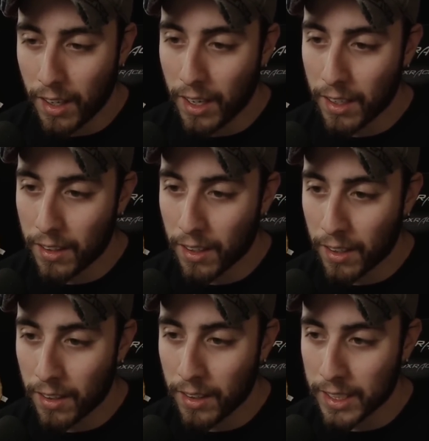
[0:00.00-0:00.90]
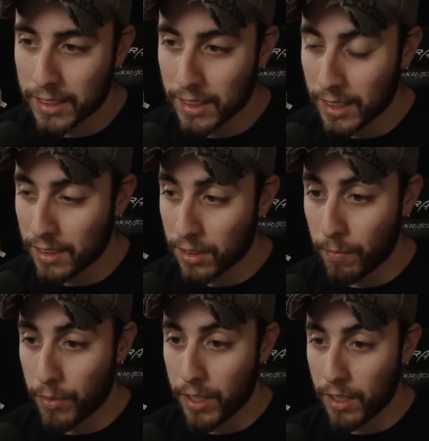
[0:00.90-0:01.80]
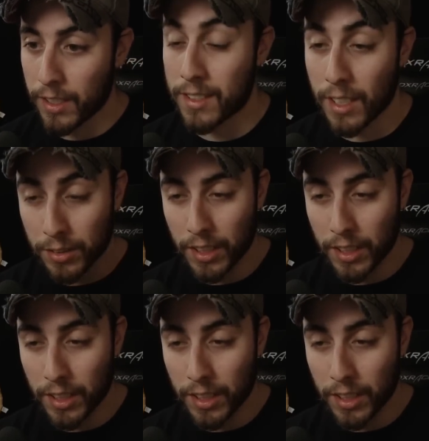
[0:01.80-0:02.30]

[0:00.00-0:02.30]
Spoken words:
And it sounds